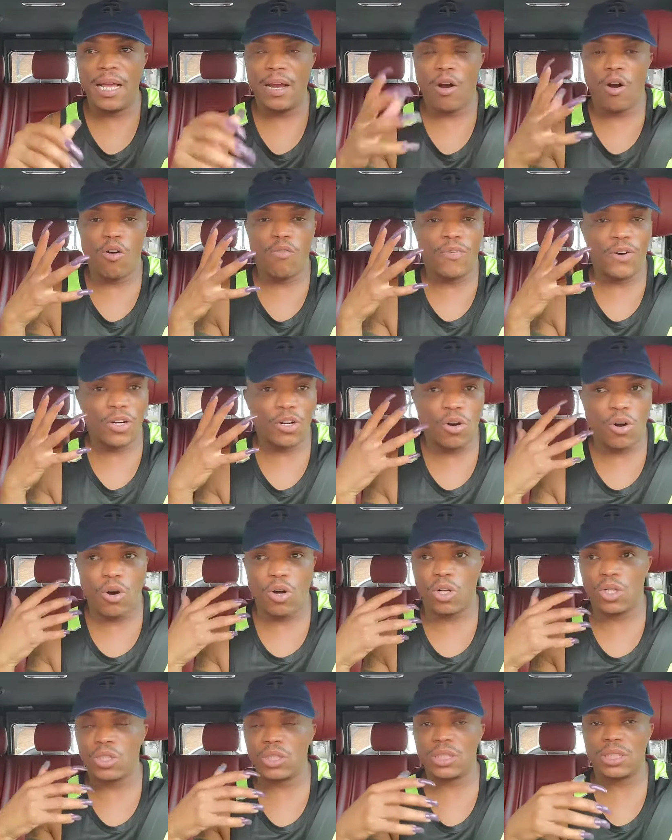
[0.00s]

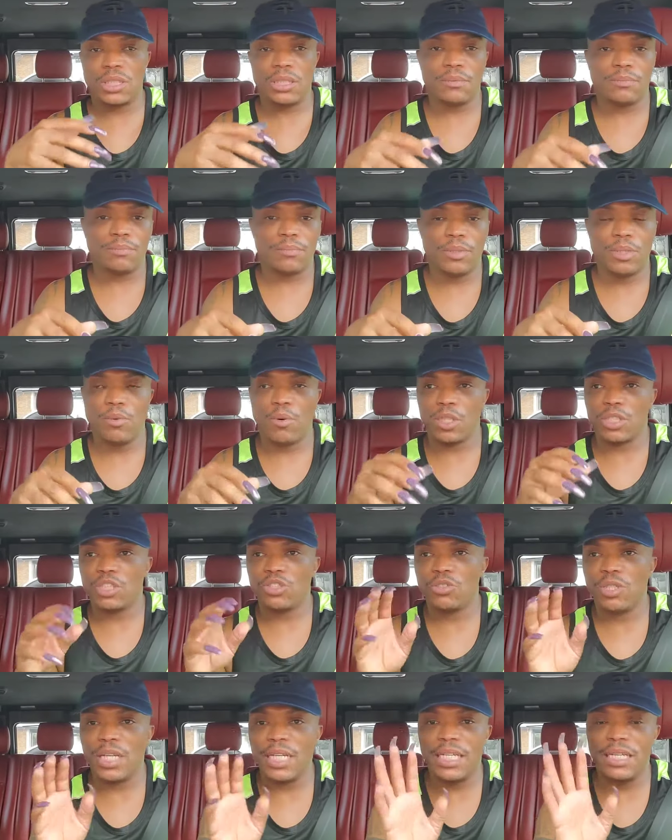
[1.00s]
overalls he walks
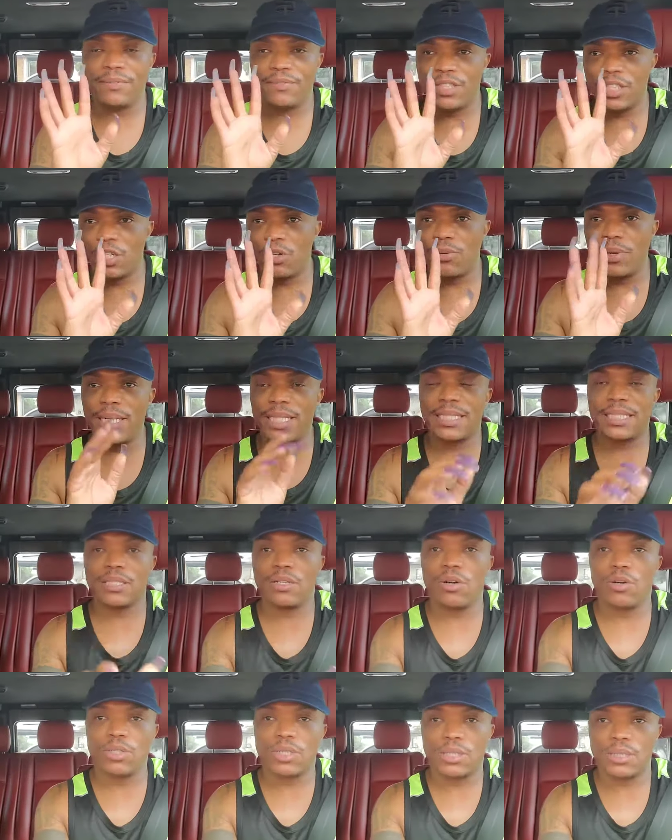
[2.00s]
into the lift he greets
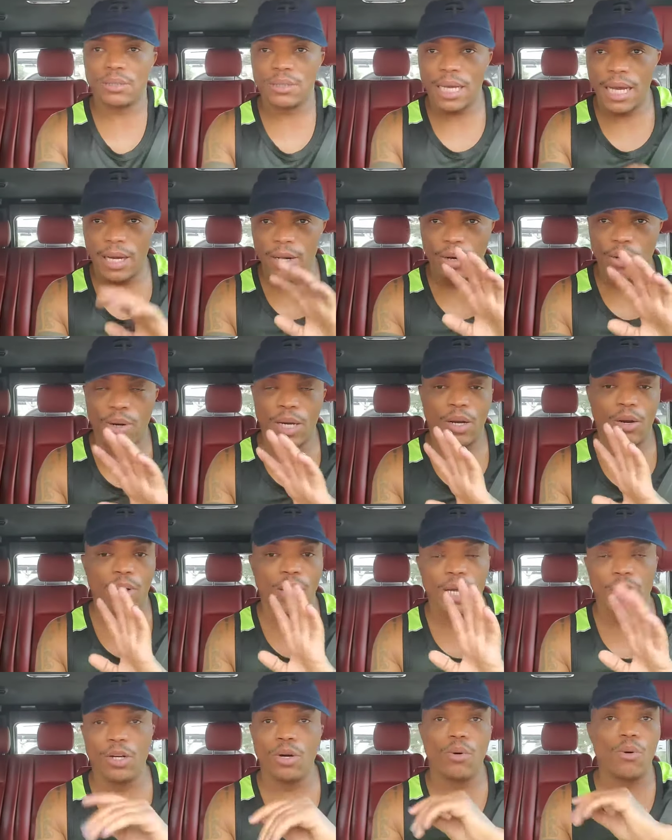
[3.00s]
goes hello i go
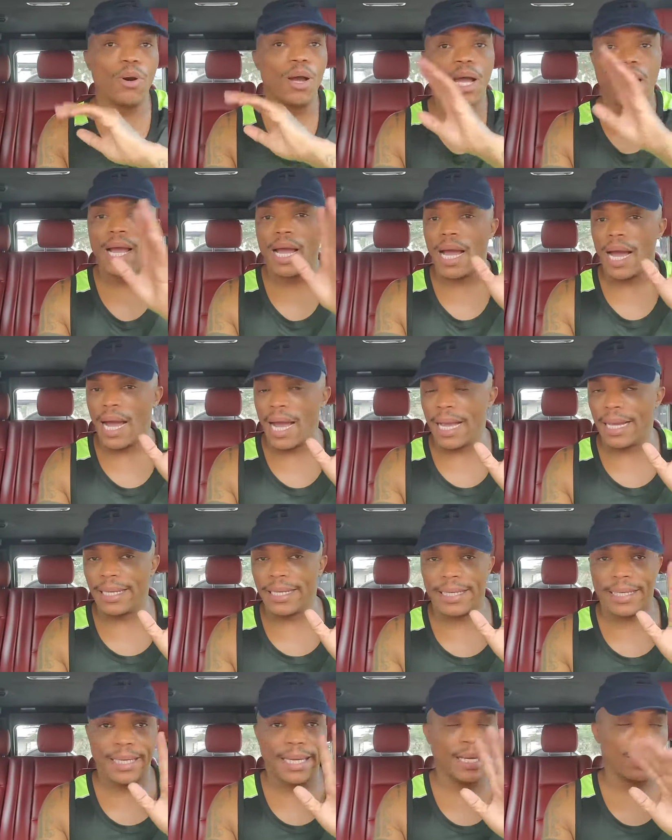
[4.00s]
hello i
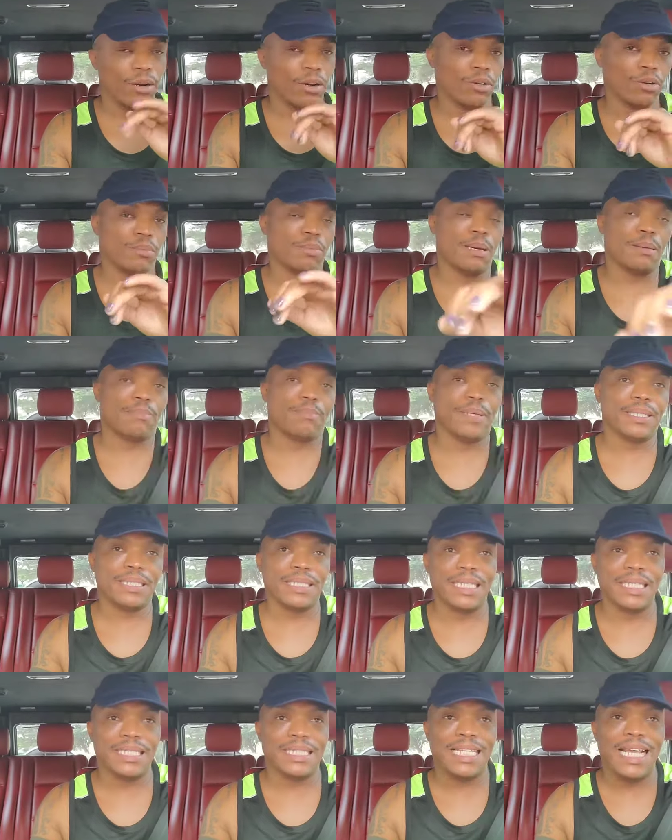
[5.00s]
carry on with my
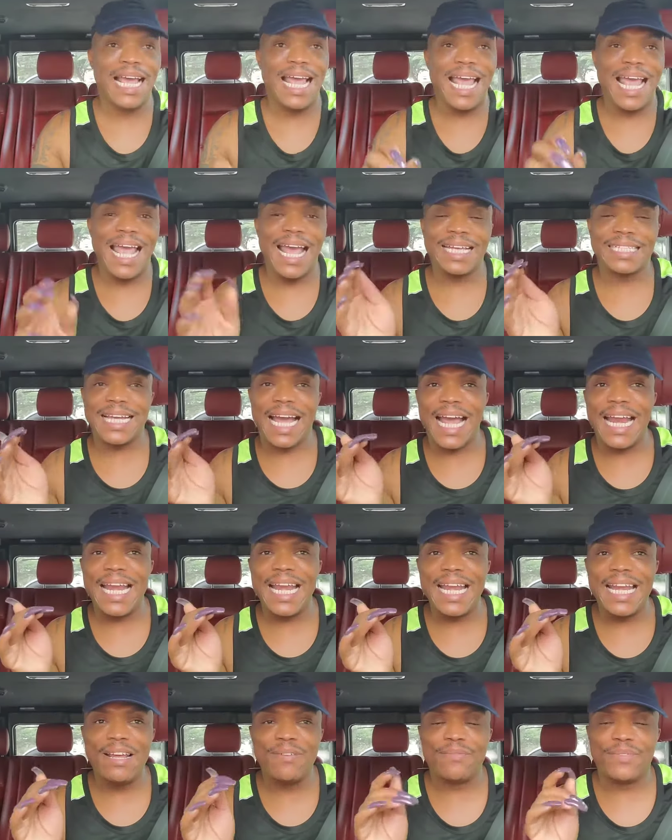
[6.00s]
business as i
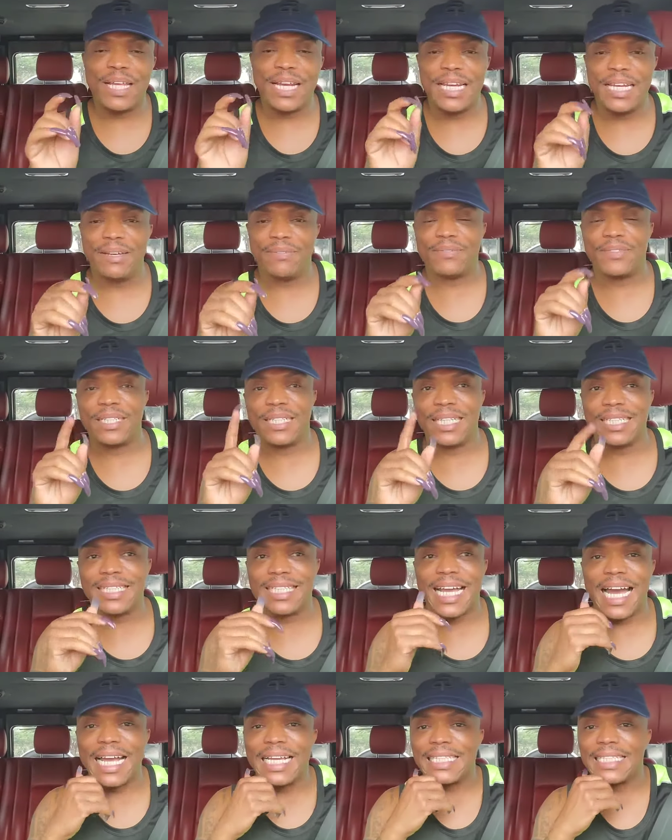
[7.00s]
leave the lift this
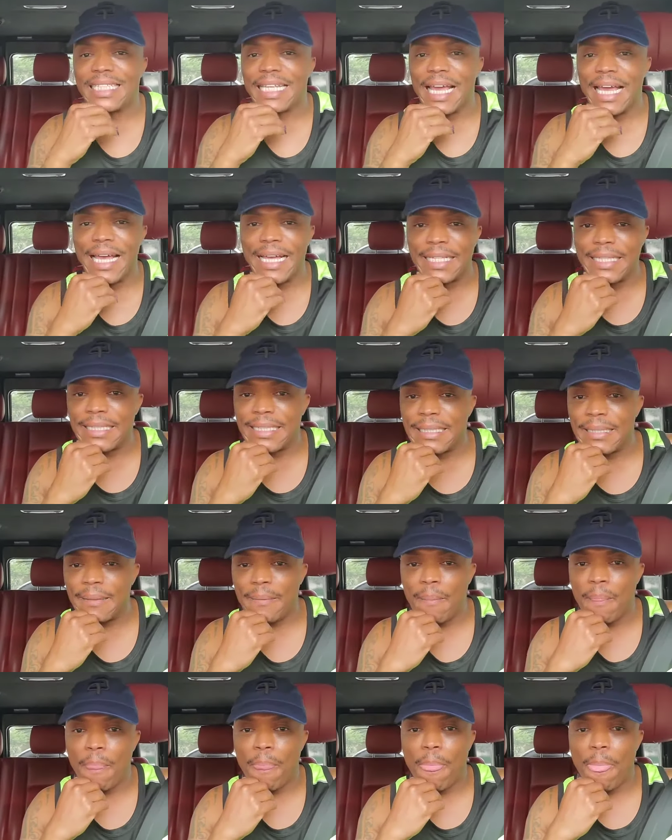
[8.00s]
guy says
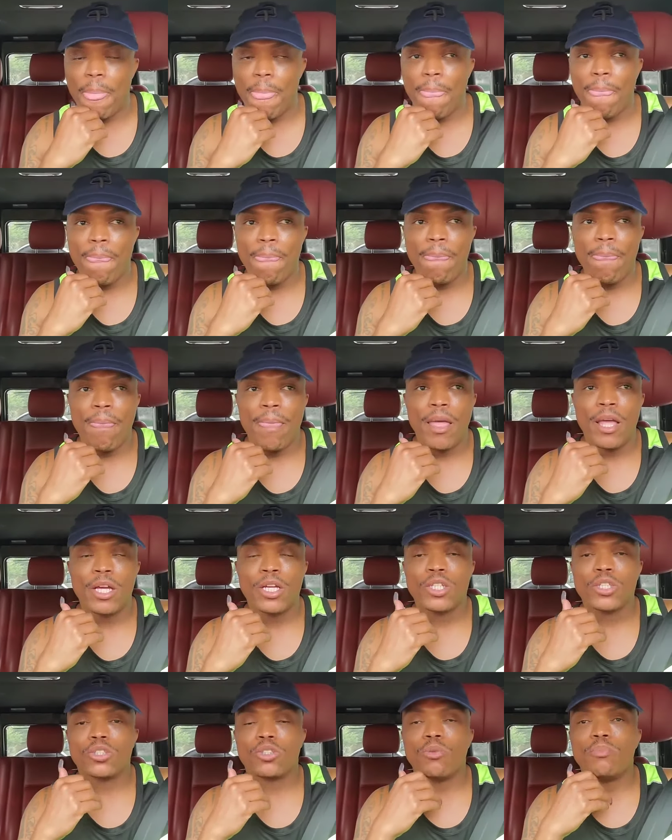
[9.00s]

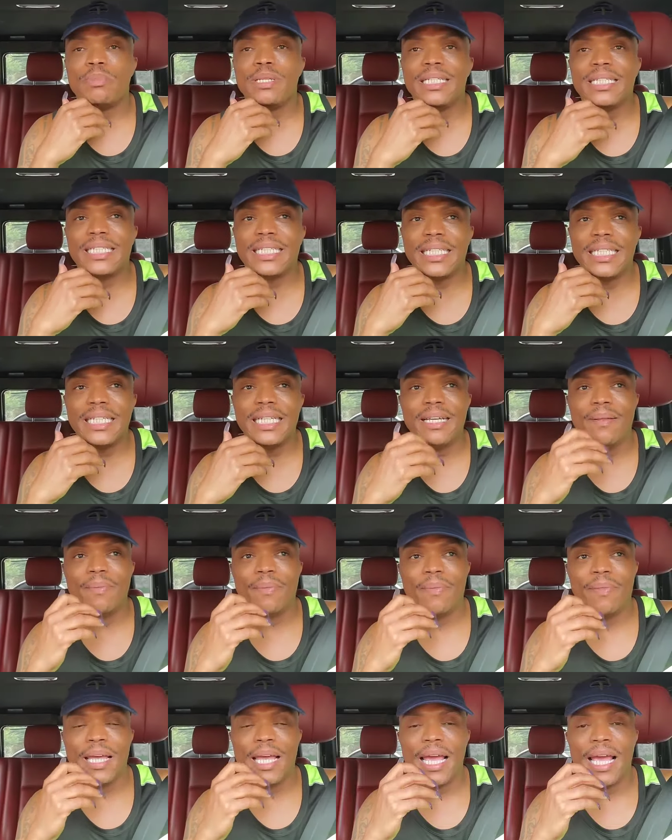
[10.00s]
Somizi,
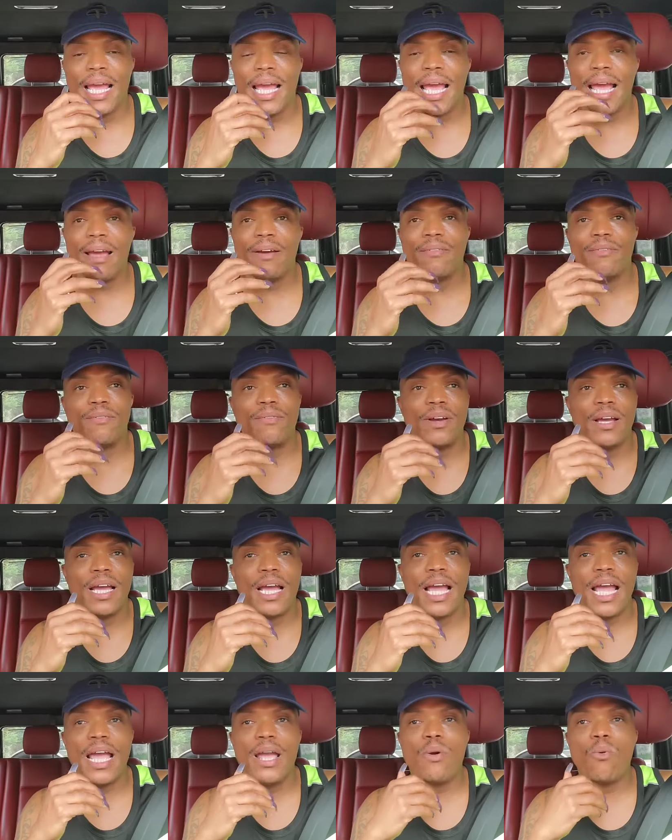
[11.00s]
have
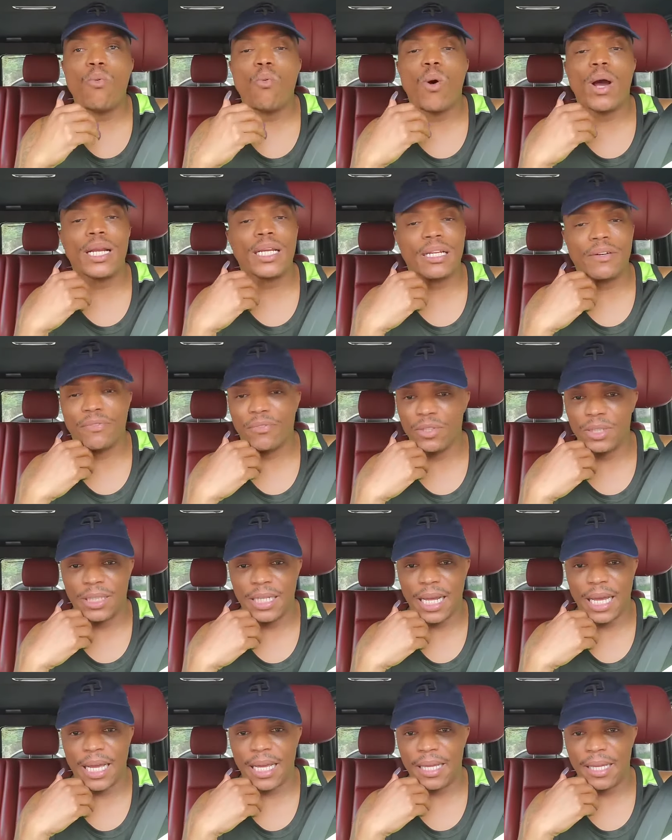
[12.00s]
a wonderful
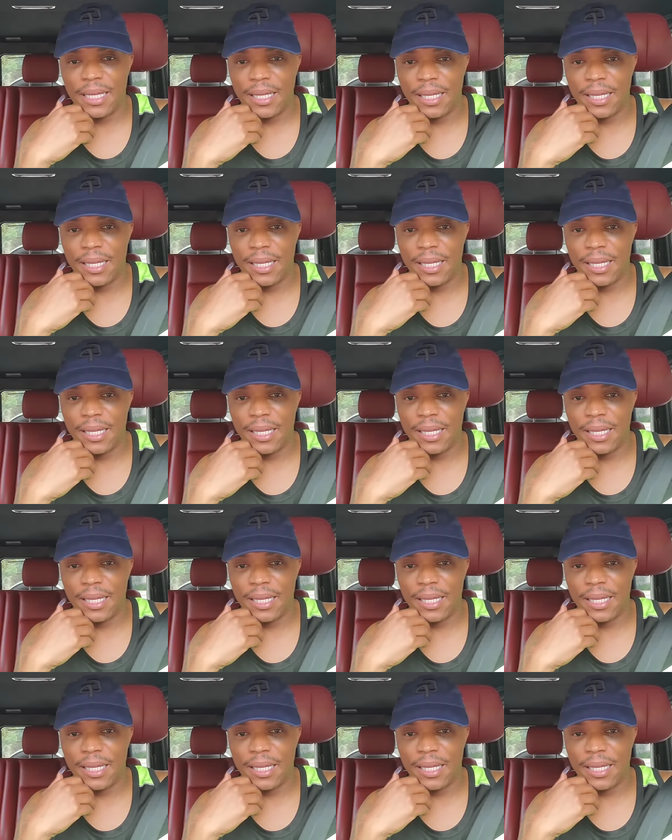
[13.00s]
day.